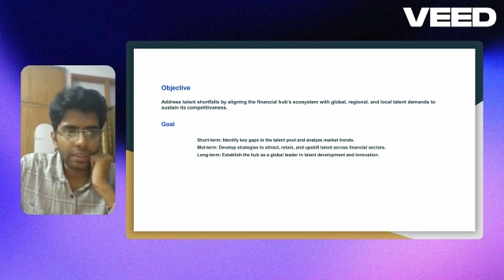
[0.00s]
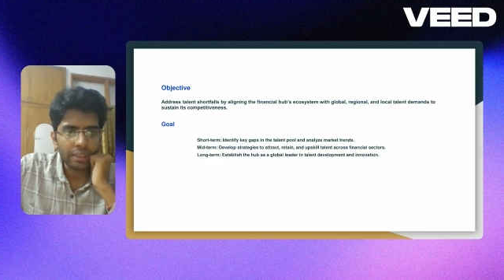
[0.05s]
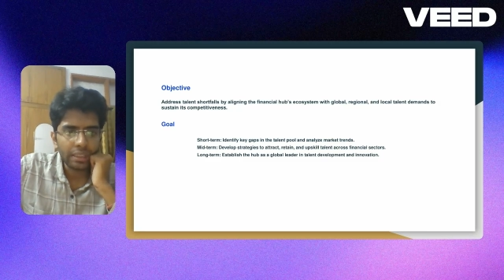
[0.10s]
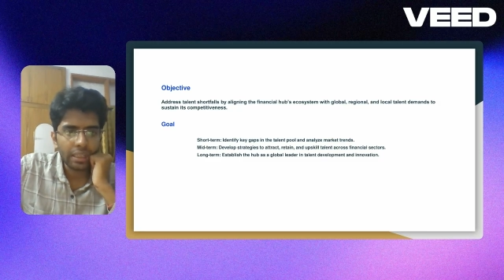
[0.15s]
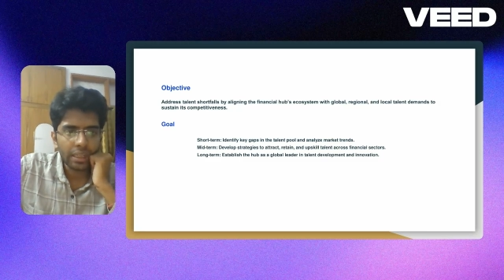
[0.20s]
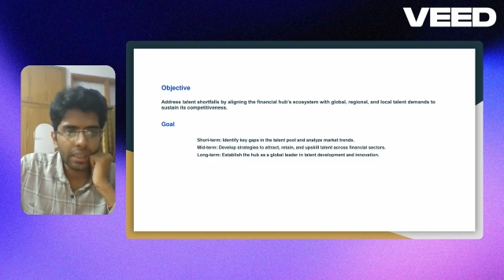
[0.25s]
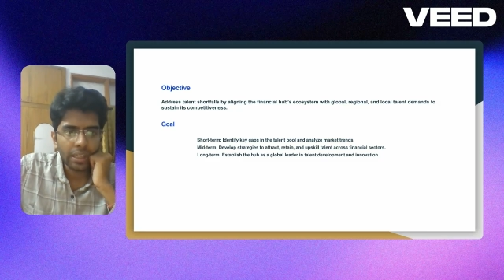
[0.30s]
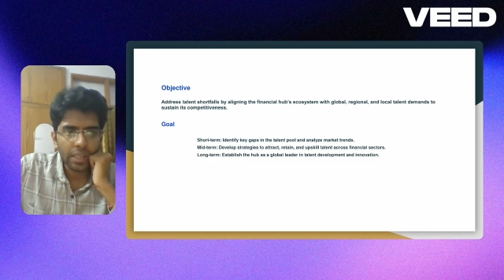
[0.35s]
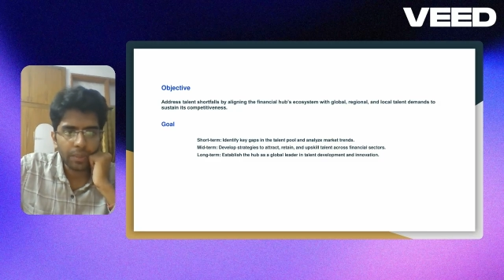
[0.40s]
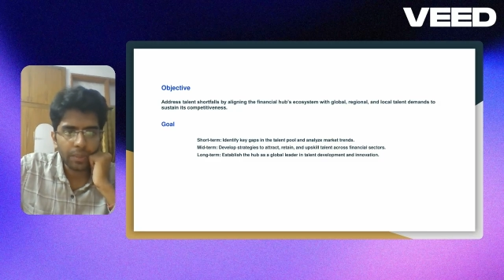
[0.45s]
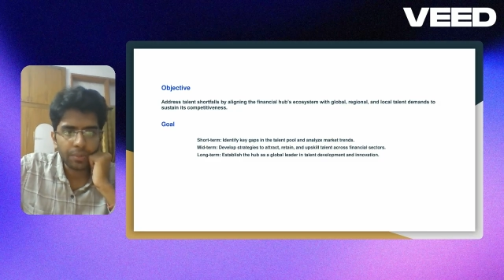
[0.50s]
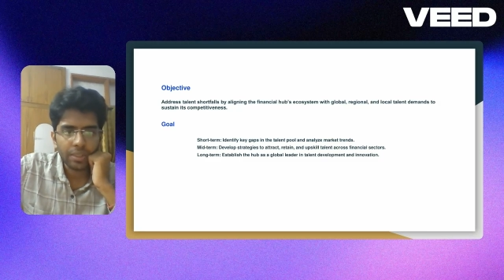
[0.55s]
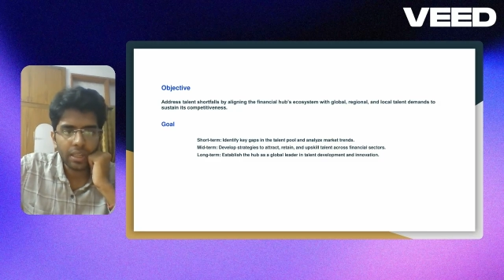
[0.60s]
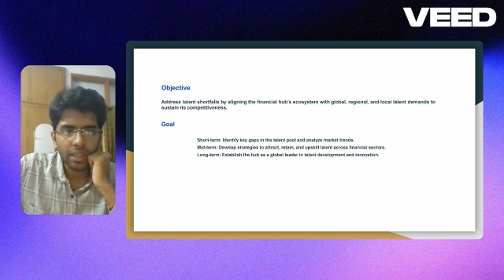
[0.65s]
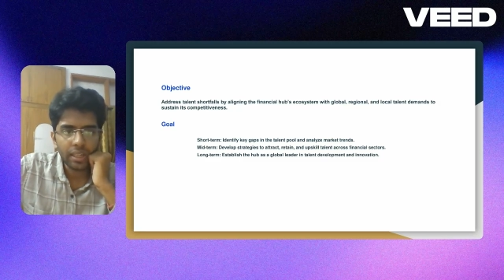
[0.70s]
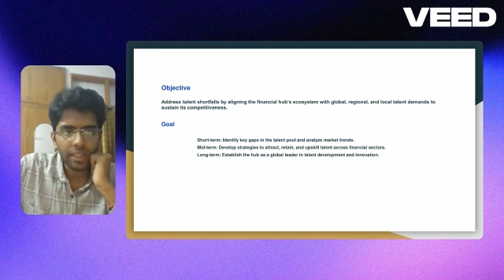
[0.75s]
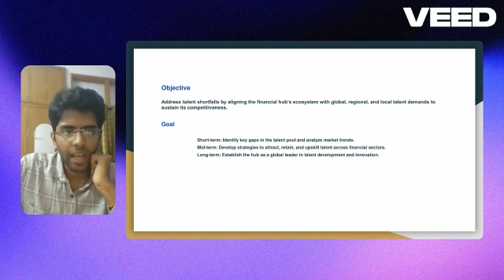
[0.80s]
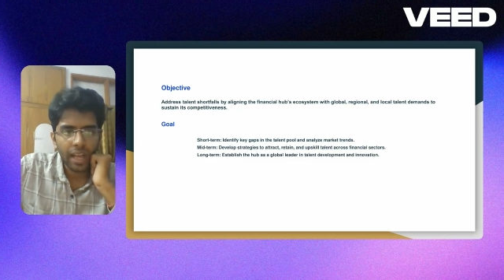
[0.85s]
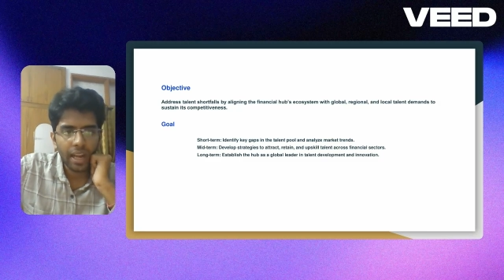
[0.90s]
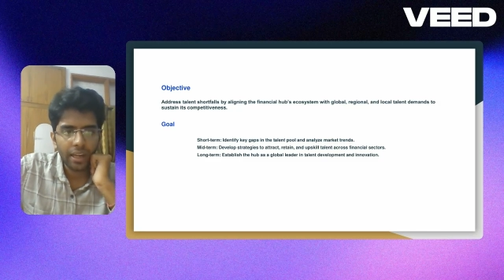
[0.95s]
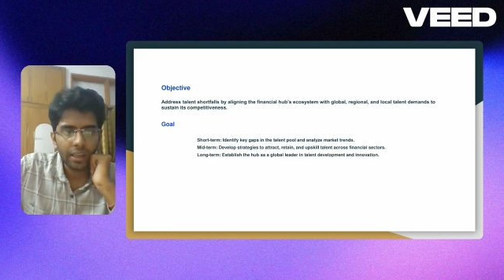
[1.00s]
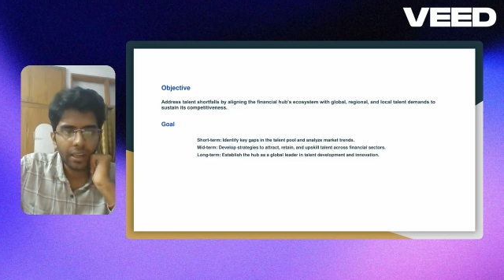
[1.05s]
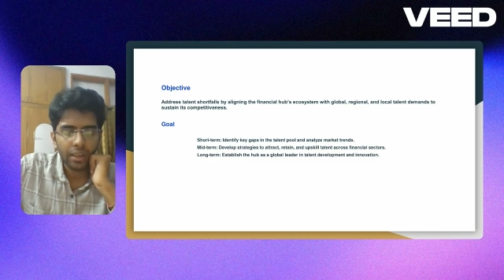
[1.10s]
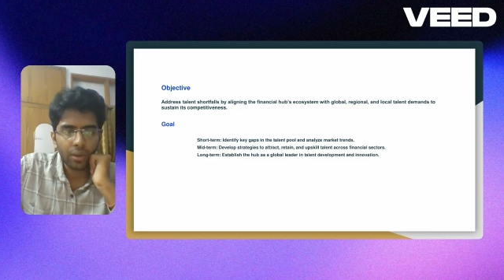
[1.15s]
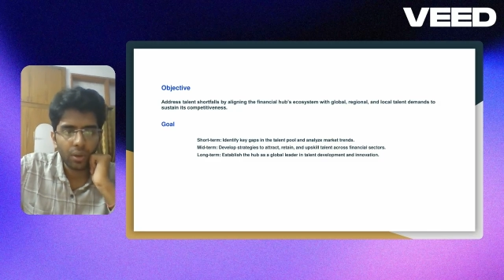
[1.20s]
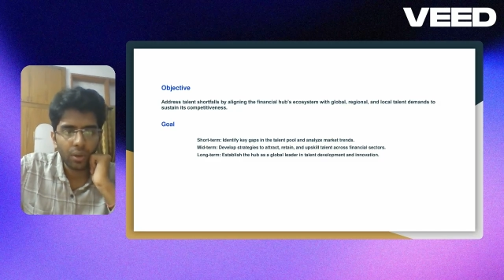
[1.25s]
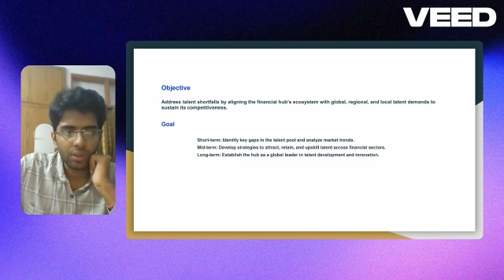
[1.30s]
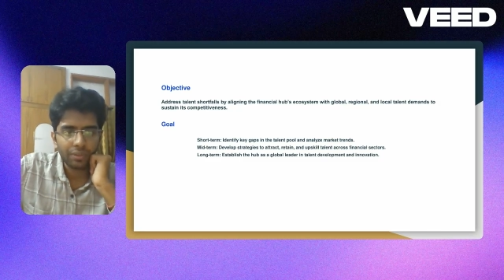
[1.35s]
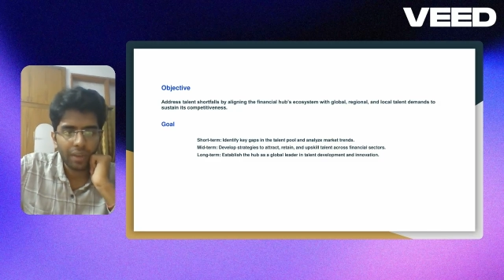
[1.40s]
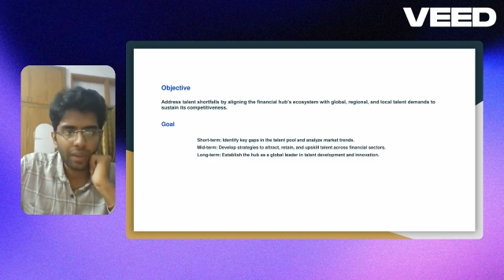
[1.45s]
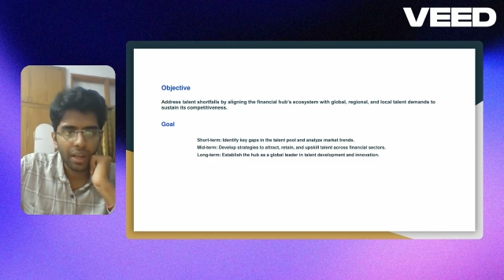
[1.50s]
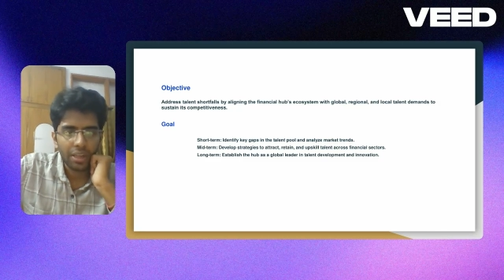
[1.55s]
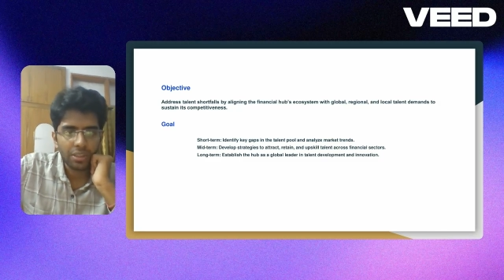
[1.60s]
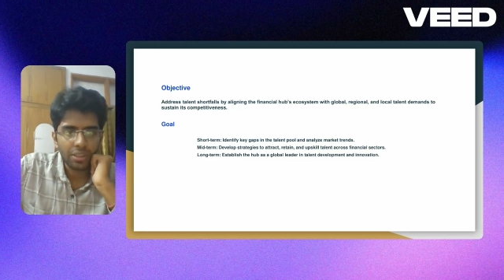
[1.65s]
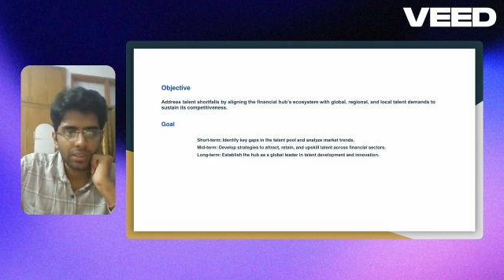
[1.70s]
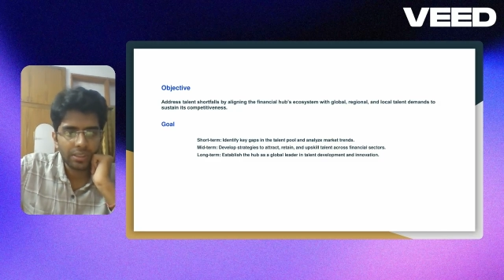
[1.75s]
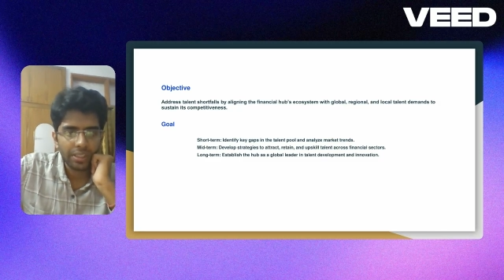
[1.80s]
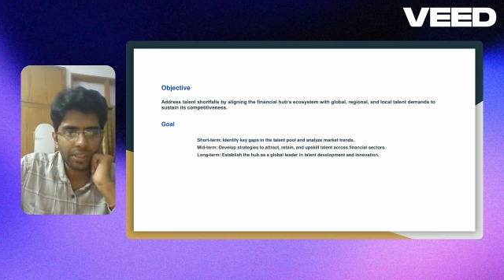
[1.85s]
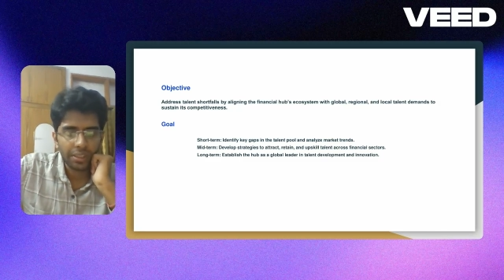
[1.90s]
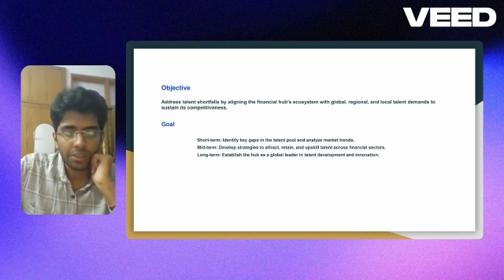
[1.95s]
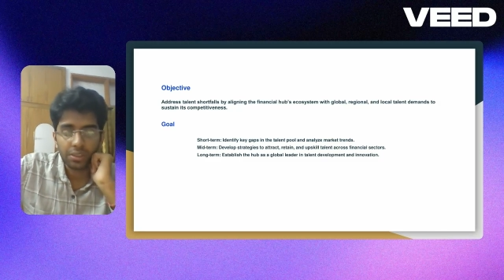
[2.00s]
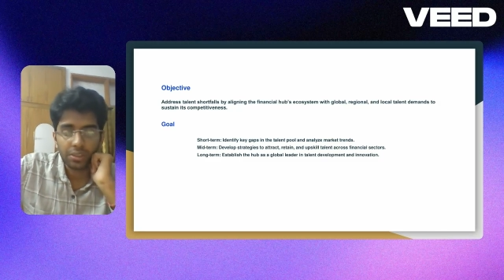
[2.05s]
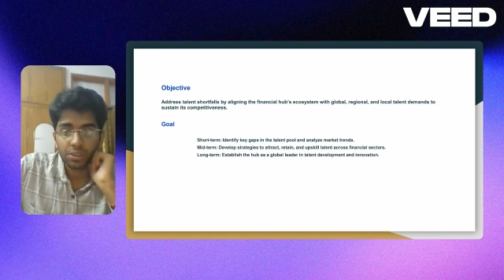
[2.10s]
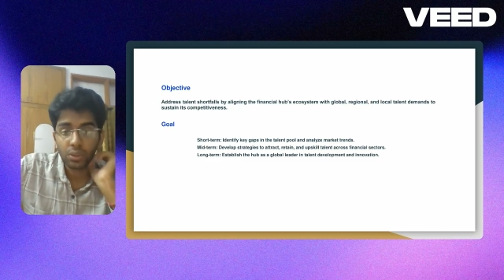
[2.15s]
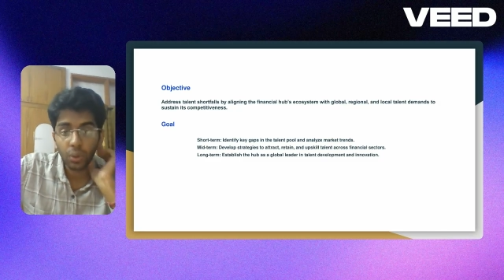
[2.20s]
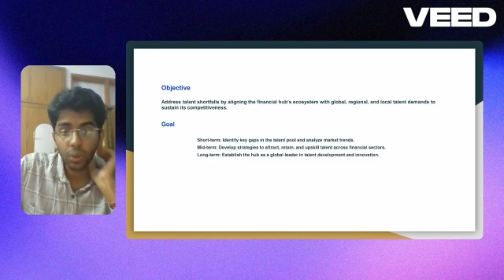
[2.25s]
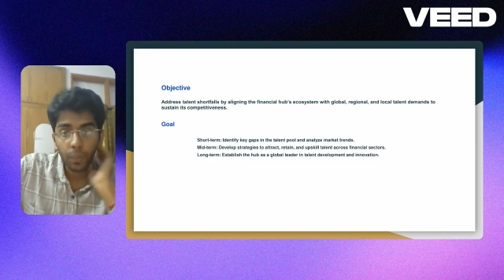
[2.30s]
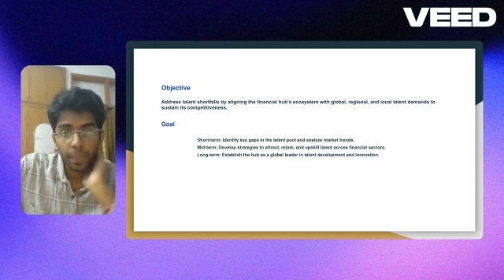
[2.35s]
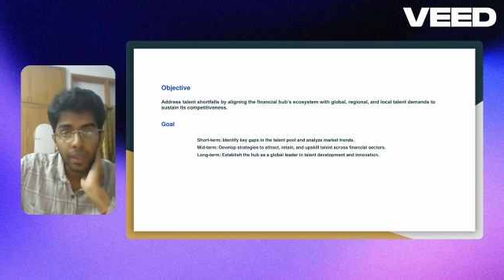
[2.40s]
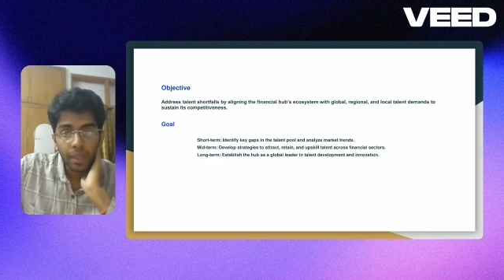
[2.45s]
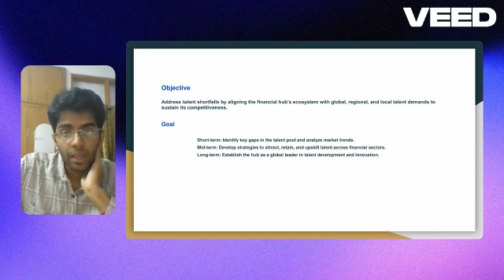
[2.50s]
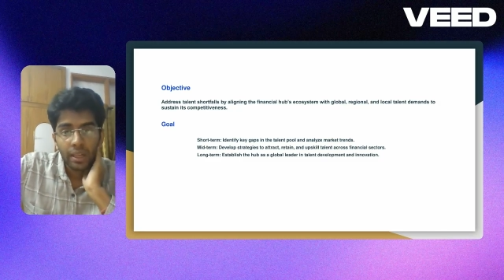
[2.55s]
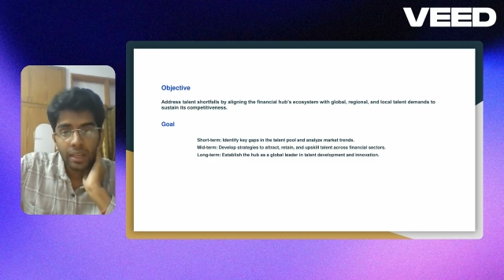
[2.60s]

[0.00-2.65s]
retain, and upskill talent across financial sectors. So